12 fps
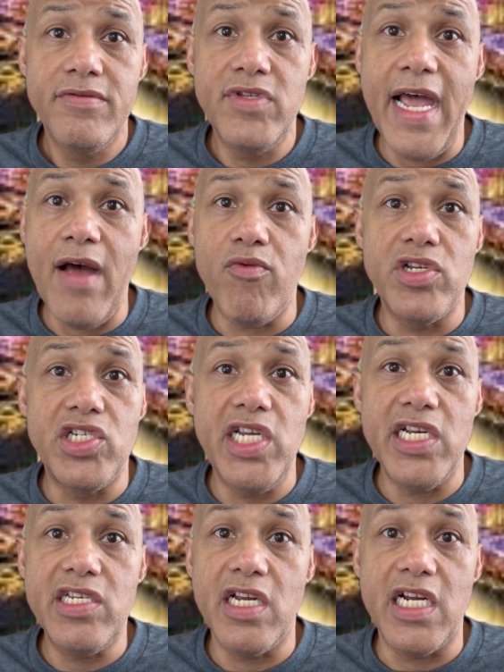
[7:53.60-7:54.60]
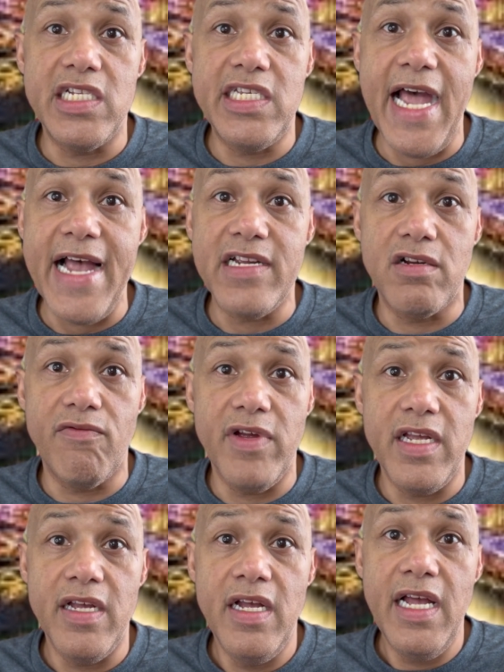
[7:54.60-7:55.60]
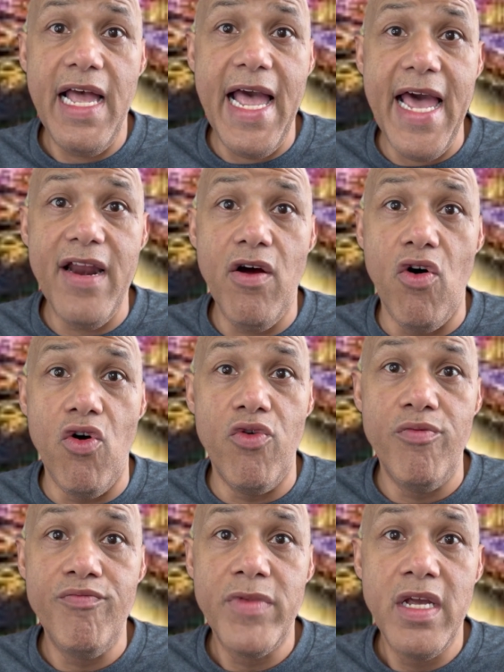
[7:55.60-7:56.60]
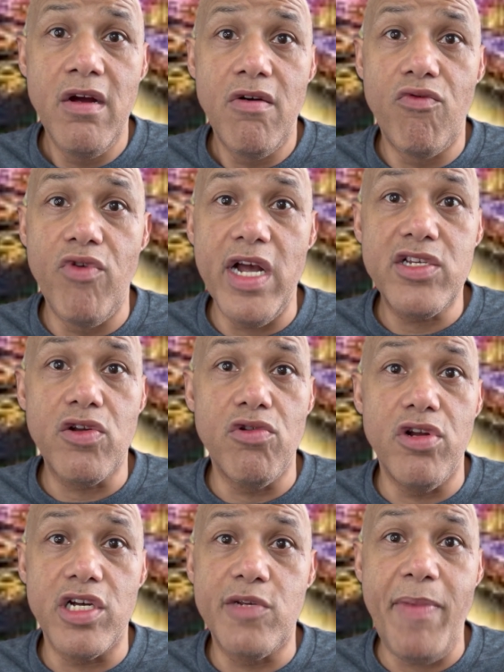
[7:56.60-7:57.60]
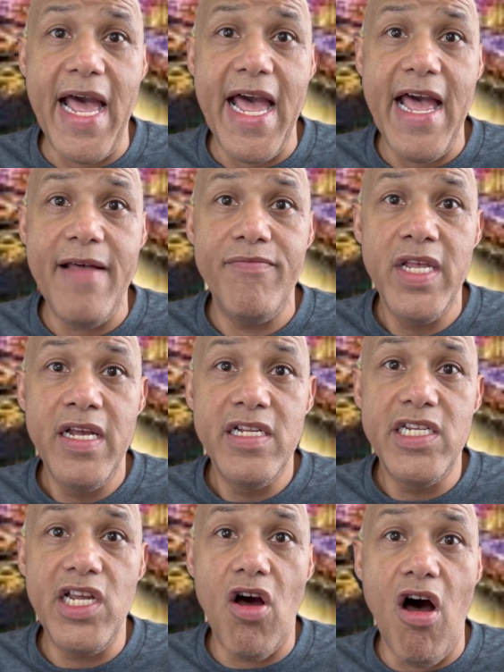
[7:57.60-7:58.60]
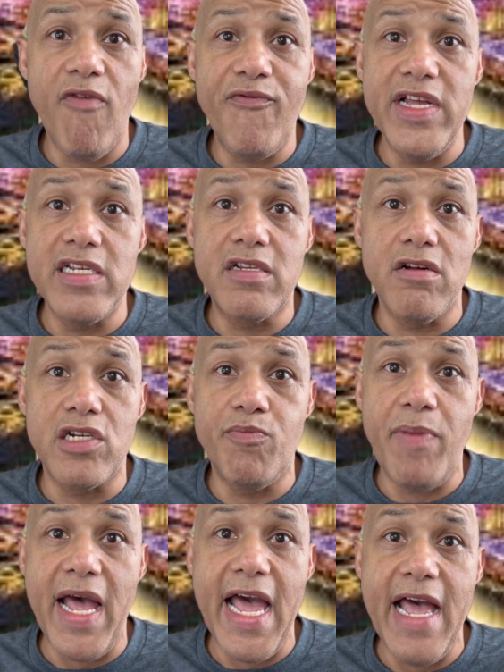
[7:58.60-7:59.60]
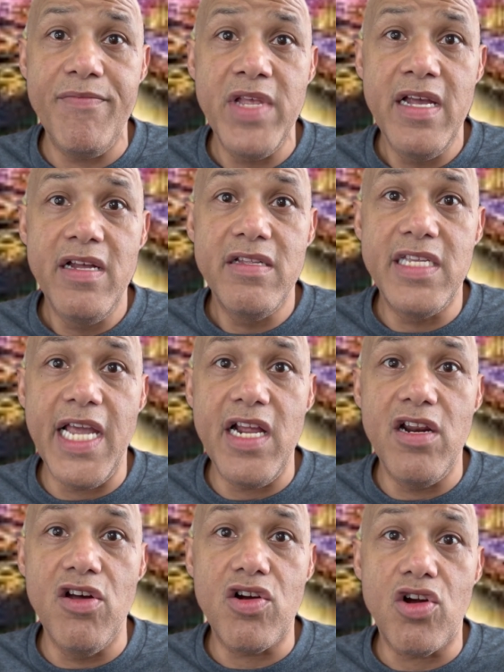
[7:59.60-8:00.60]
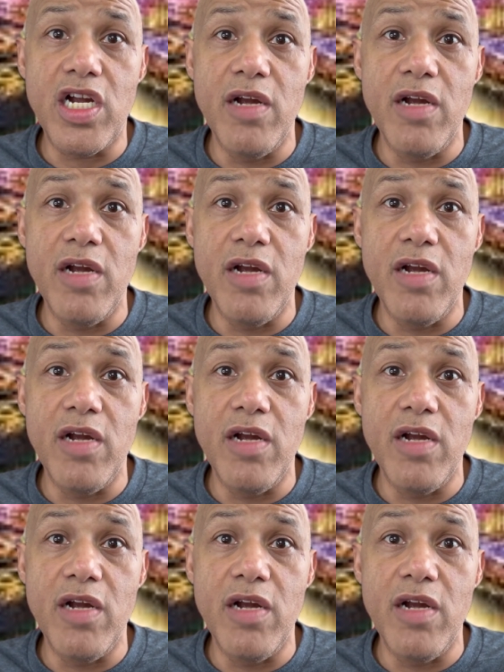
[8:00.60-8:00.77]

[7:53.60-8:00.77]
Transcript: that was just a catastrophe. At home, Russell looks bad. The offense looks bad. They look